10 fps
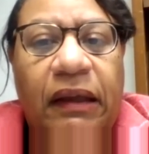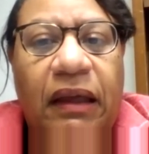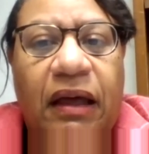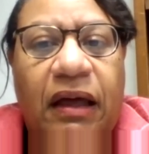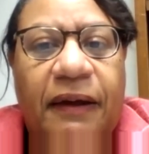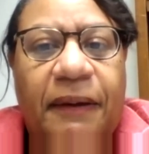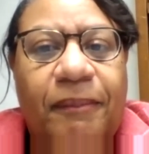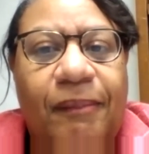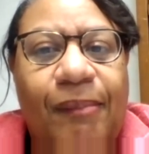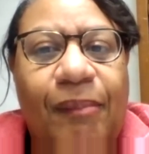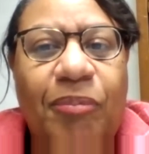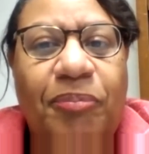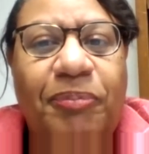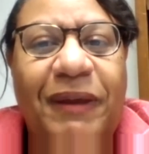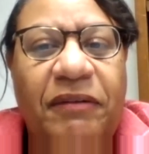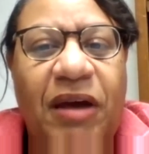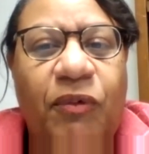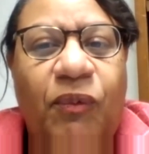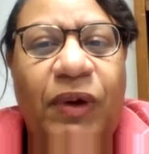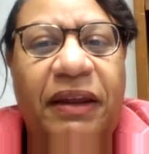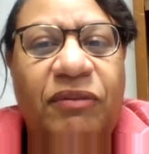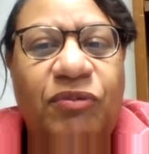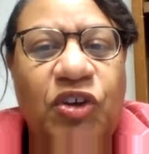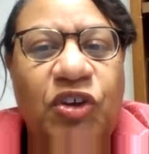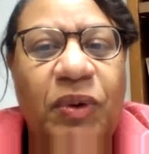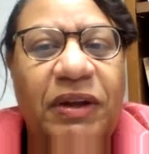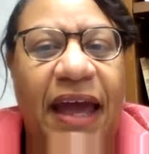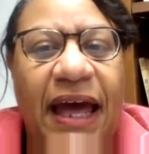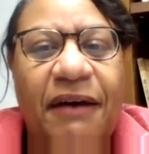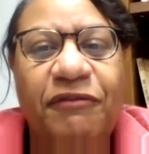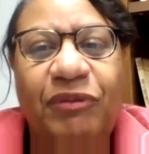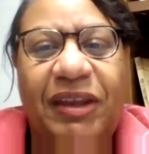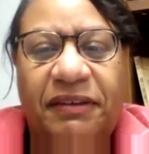But when you would have